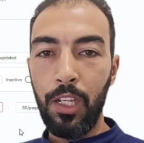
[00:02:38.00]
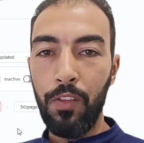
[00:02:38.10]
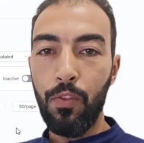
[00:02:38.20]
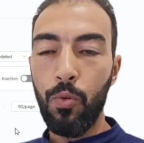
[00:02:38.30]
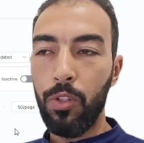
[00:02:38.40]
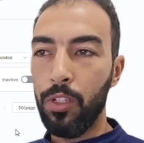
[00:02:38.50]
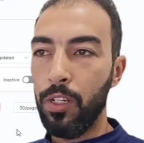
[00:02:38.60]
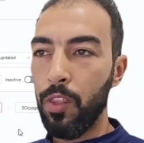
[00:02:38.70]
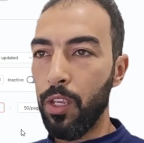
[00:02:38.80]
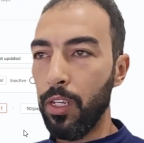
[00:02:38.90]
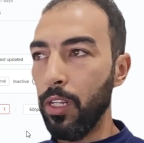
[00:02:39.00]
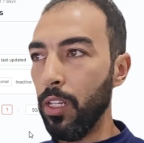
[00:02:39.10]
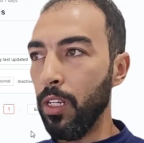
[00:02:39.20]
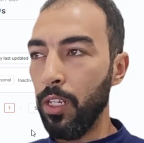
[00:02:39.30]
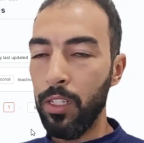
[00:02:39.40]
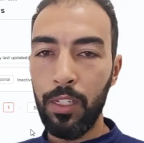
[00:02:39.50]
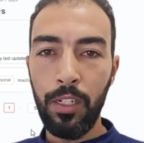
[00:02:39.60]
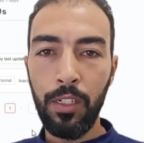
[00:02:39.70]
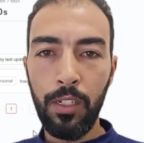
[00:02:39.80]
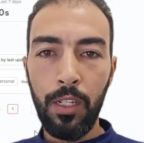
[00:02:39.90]
If you want anything in
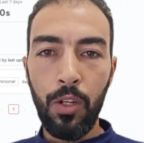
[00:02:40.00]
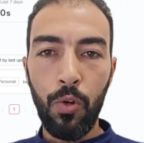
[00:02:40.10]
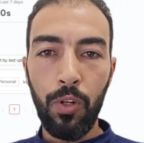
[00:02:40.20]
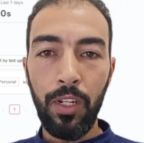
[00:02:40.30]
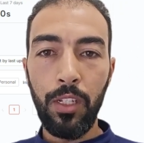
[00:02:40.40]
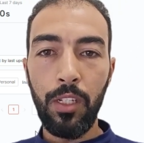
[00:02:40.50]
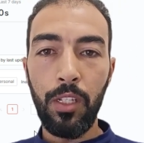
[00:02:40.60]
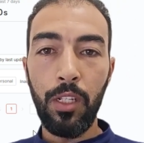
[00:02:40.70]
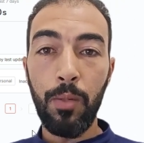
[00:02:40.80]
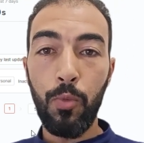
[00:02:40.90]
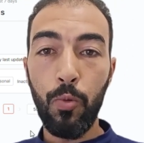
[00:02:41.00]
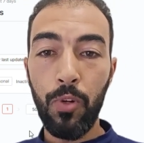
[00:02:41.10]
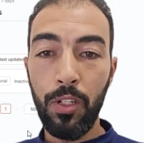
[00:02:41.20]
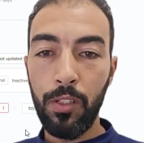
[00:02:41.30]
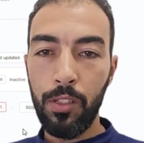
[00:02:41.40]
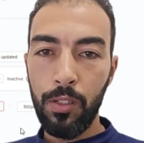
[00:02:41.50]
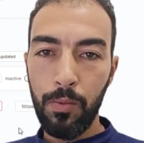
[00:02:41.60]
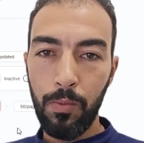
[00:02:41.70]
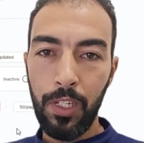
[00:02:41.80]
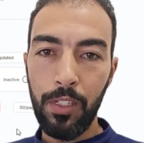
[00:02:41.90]
n8n or any blueprints,
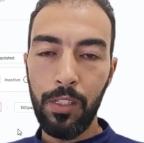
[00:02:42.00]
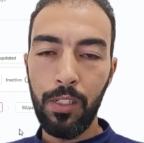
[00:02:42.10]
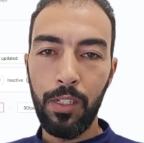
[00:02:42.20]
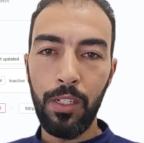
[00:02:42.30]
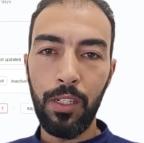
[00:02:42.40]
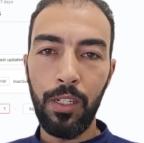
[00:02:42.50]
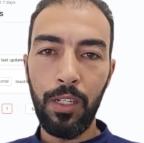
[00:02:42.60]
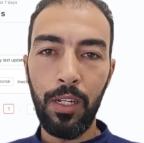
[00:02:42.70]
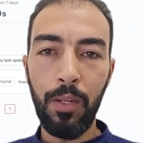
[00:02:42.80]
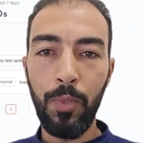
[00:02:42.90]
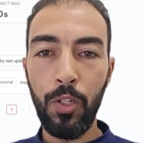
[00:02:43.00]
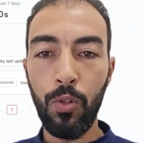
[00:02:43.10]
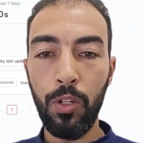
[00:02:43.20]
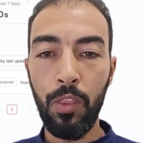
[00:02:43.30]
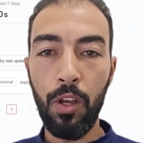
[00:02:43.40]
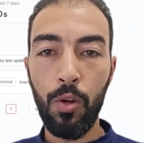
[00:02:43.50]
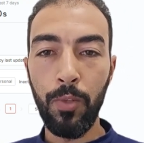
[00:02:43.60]
please let me know in the